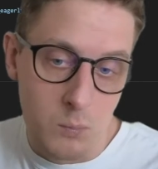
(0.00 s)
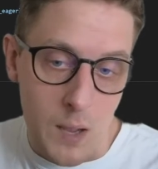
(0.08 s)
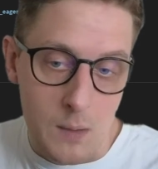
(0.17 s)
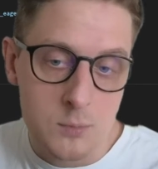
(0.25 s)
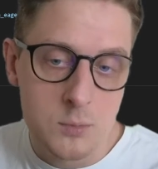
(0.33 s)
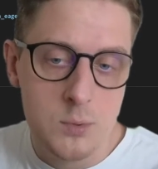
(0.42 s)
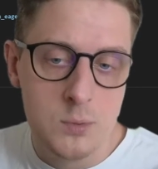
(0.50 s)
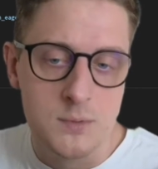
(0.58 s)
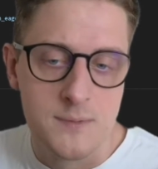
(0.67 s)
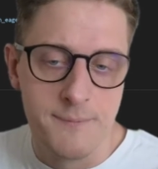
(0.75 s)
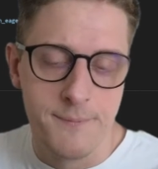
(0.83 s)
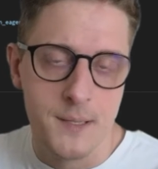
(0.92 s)
how to
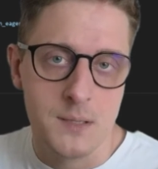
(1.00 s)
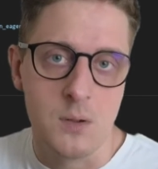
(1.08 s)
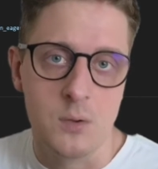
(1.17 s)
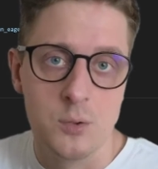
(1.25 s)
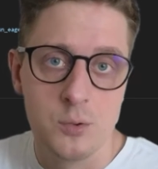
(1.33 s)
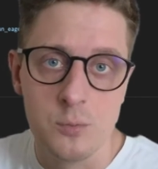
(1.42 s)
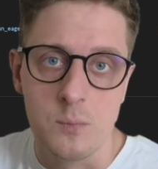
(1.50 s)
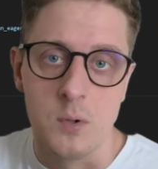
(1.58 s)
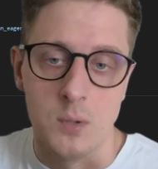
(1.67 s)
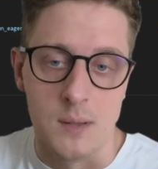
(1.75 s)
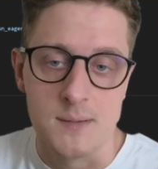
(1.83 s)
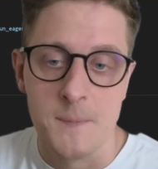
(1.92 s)
use fit on two
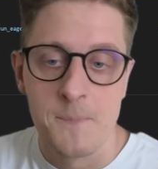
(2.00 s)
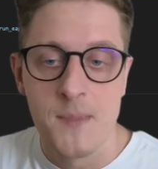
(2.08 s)
models.